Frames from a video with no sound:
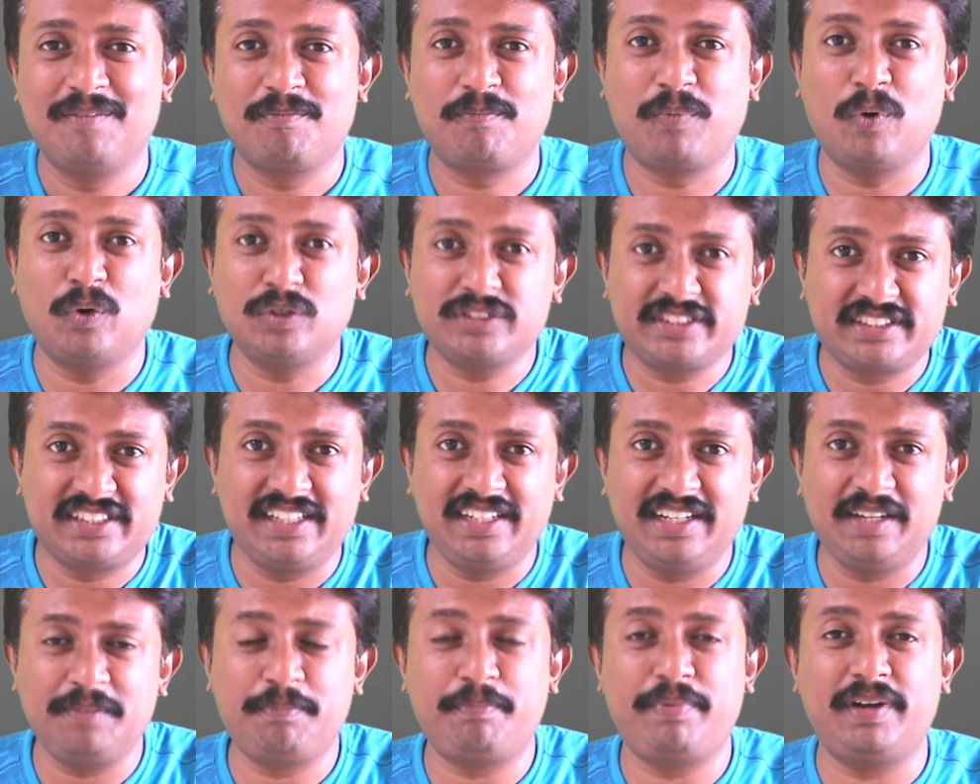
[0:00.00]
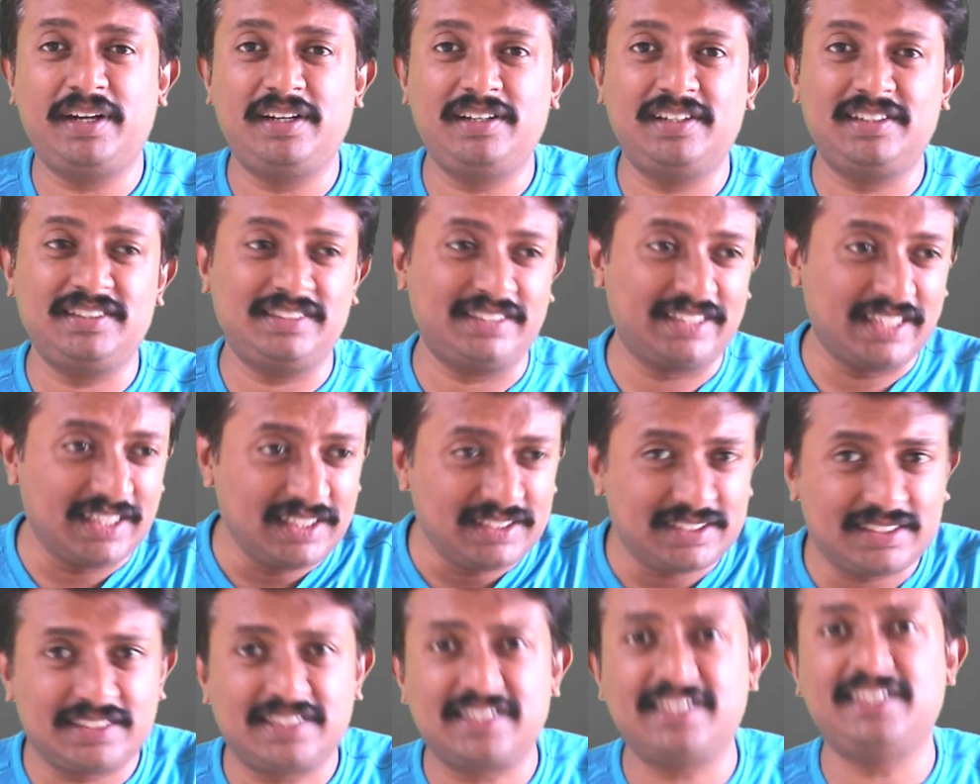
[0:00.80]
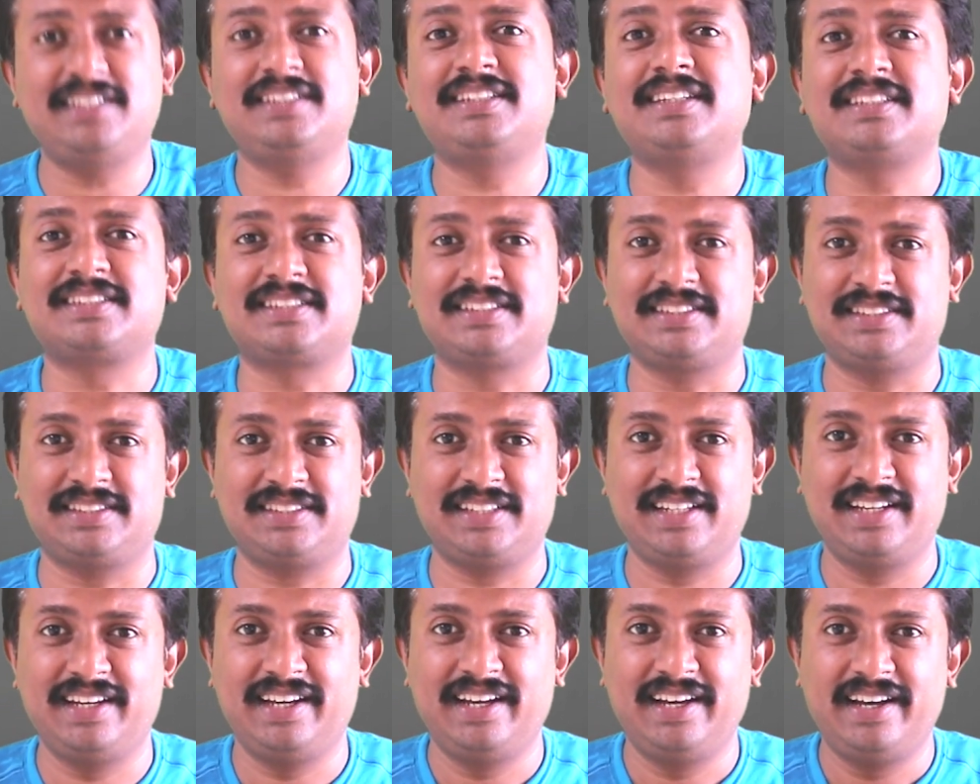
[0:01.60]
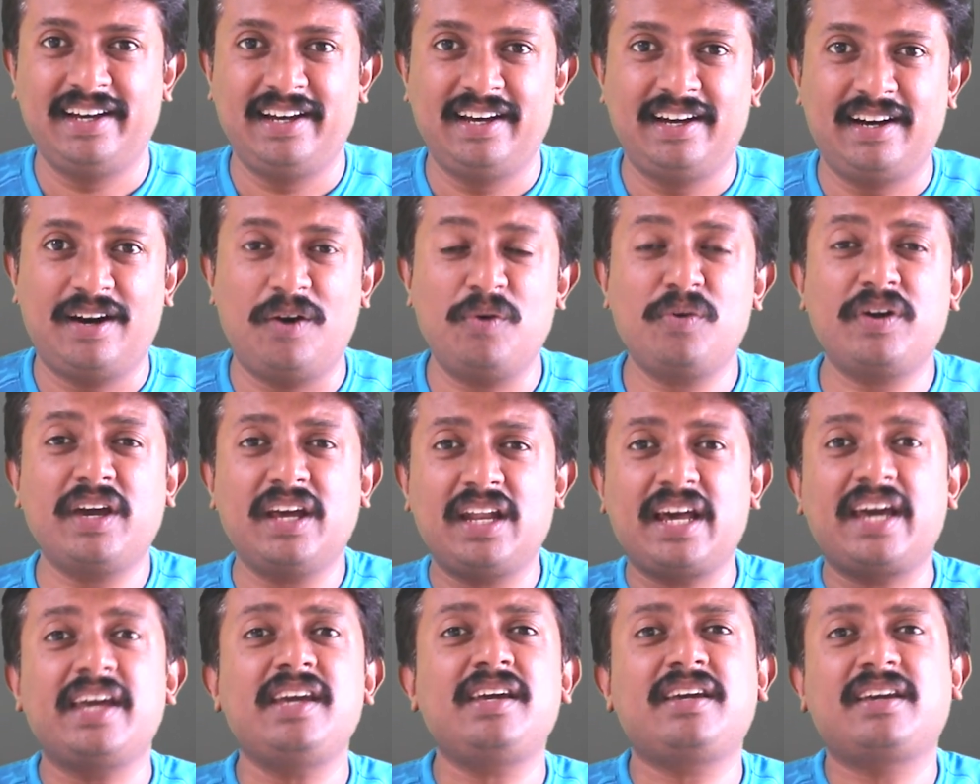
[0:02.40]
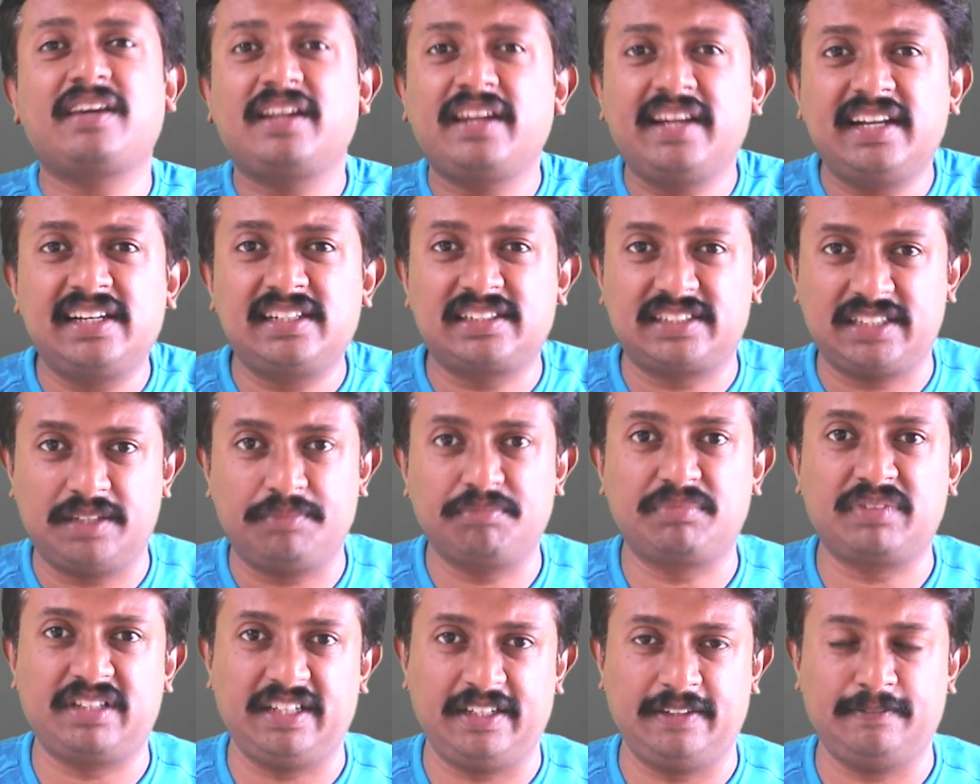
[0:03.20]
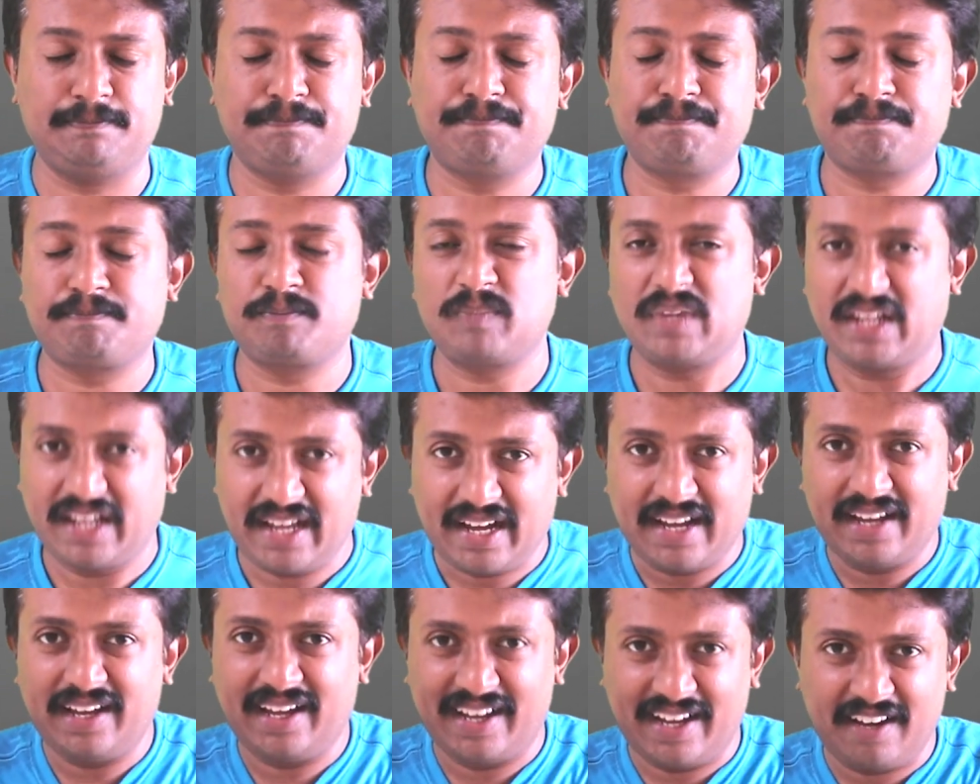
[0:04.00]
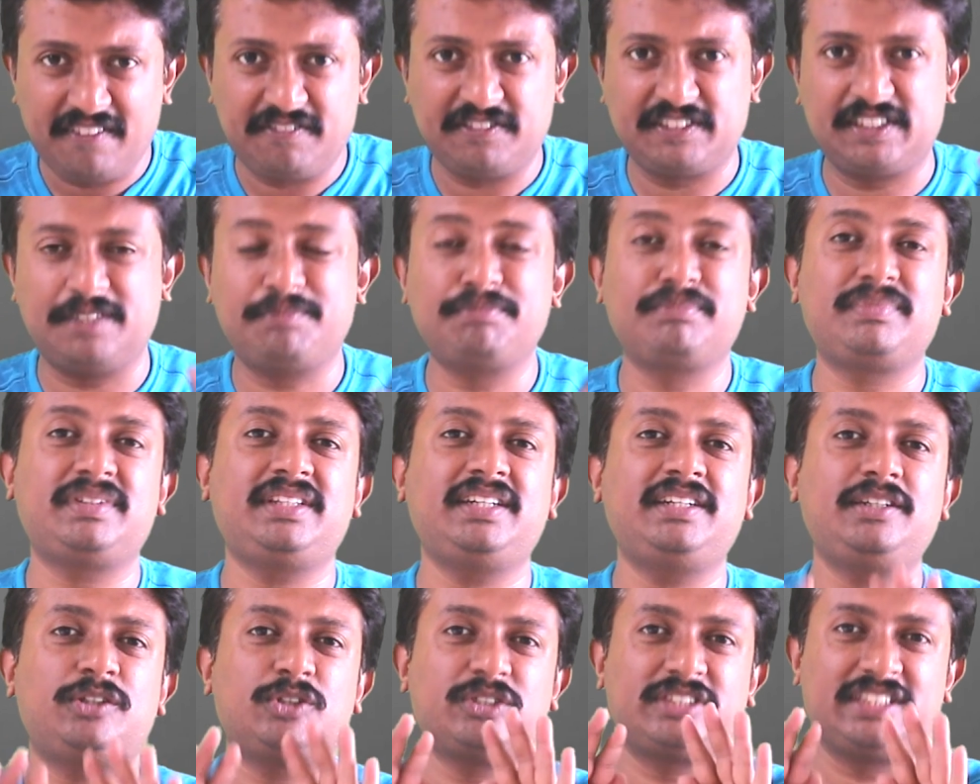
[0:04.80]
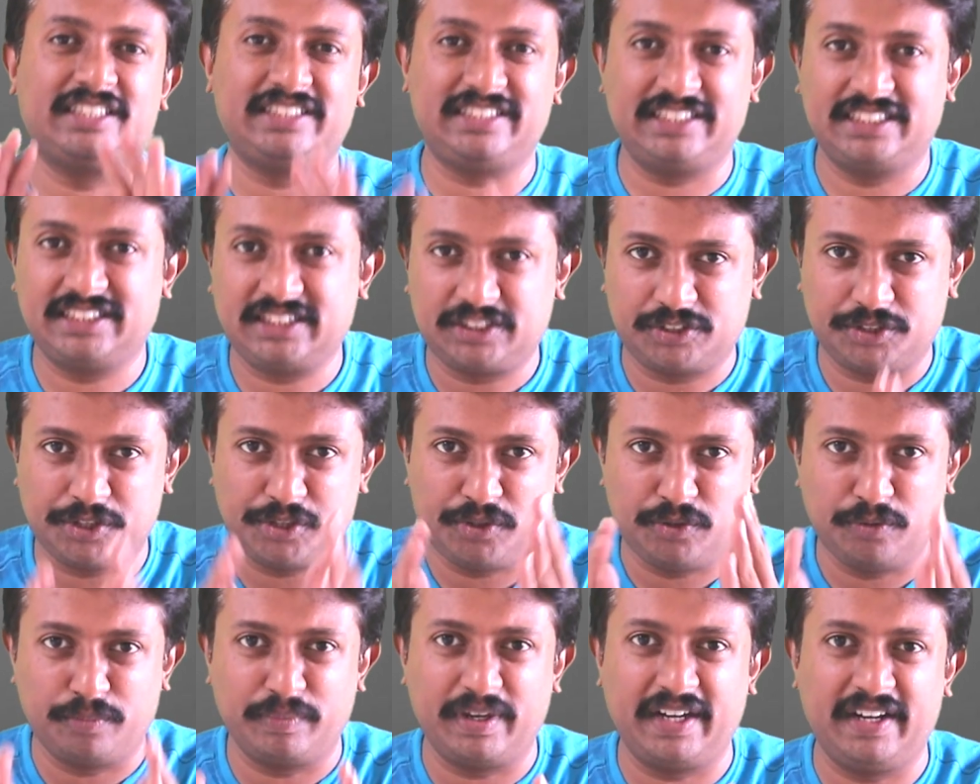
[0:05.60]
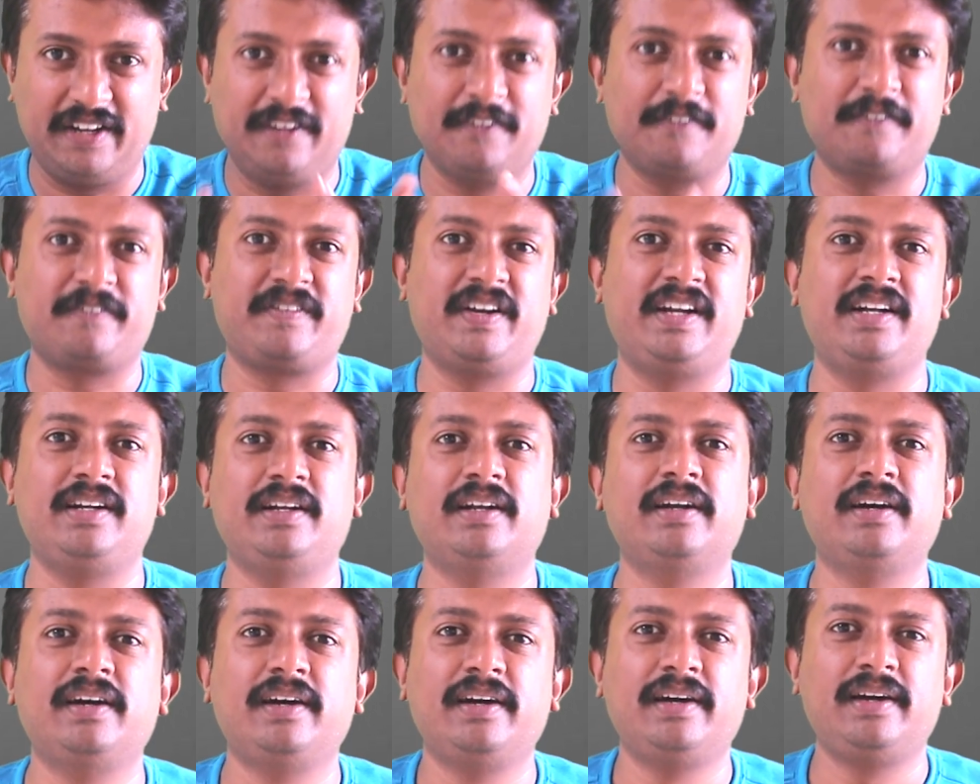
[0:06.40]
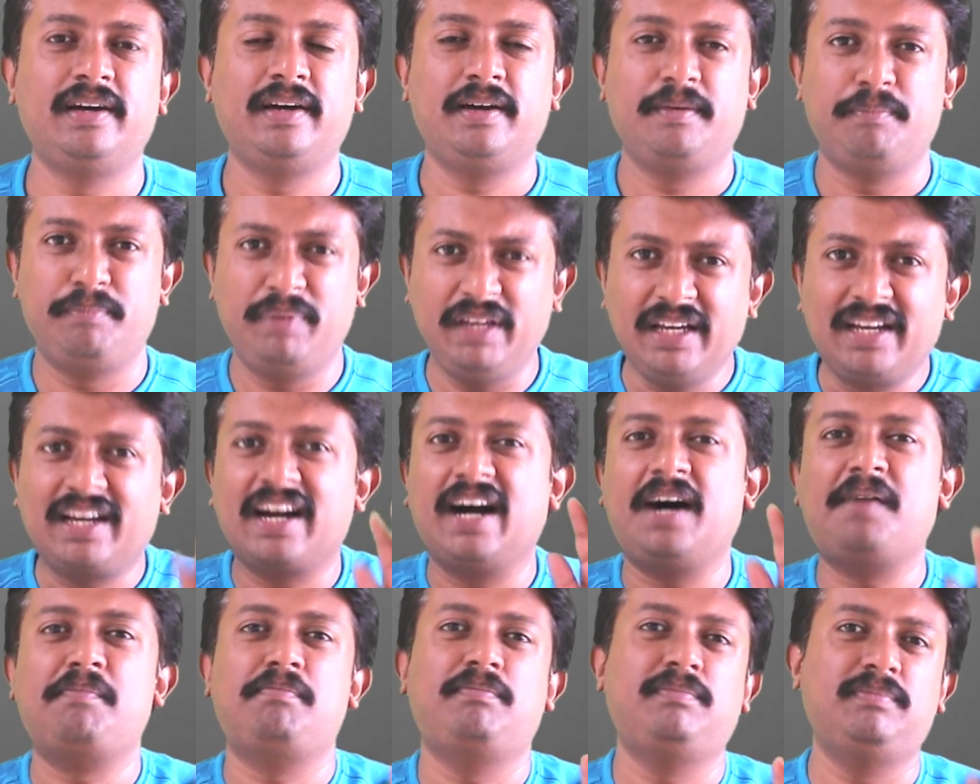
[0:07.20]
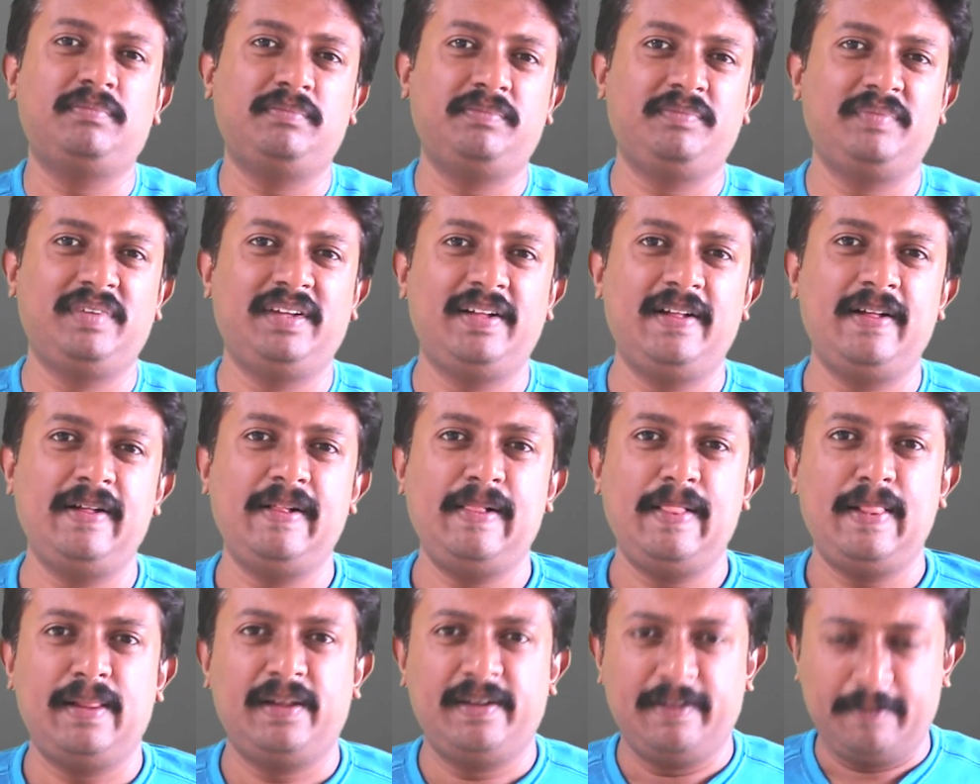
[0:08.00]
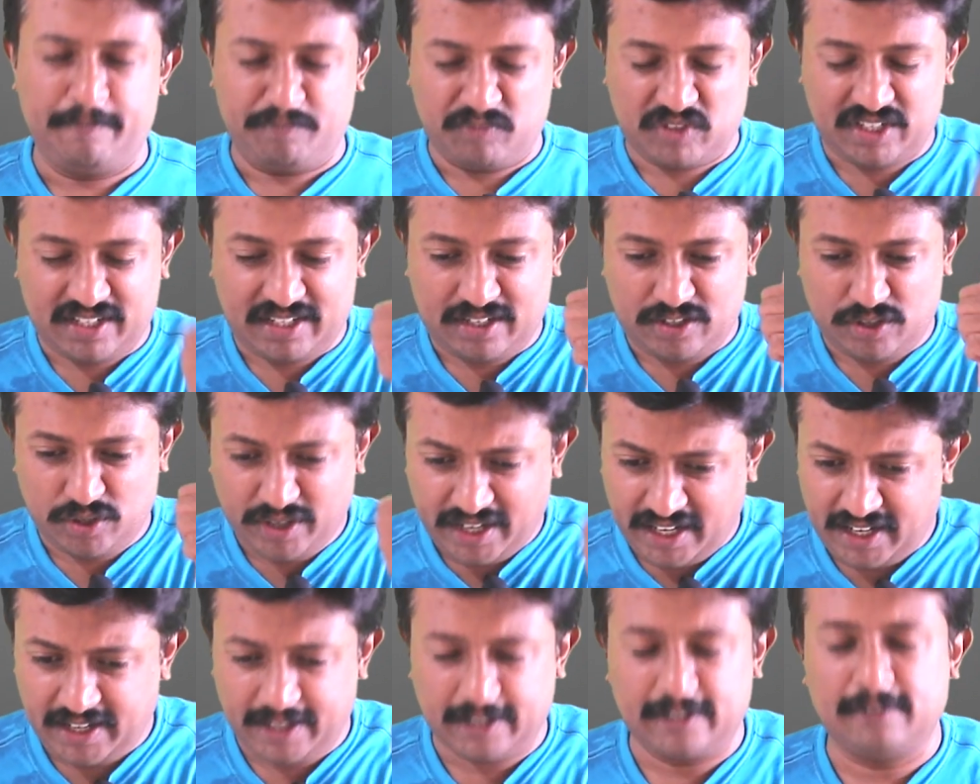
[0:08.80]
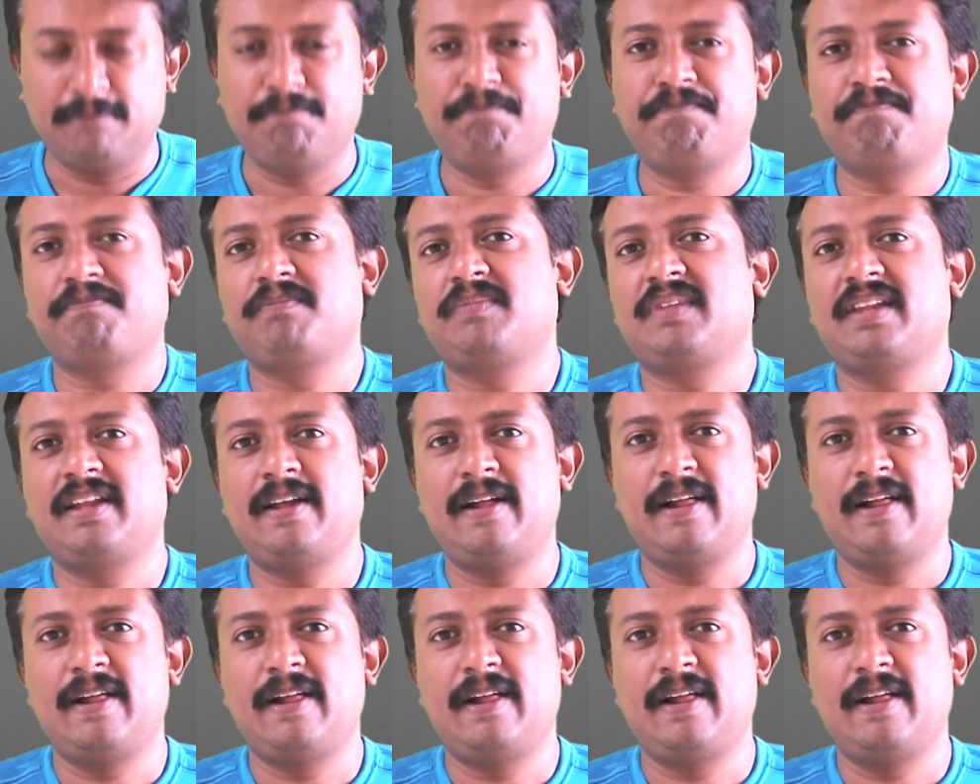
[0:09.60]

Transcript: Post-independence history this is. How can I create something? I have something to suggest to you, my dear friend. Be calm. Look at here.